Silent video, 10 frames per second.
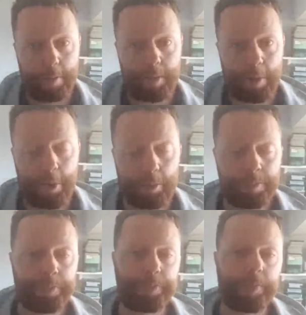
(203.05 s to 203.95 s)
with that
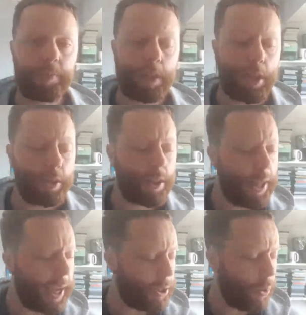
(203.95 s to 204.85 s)
one. The
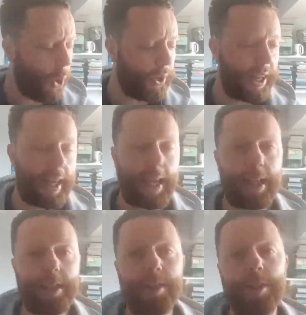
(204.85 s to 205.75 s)
next one
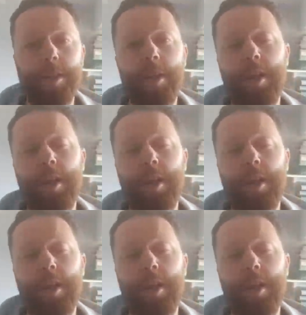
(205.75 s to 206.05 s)
is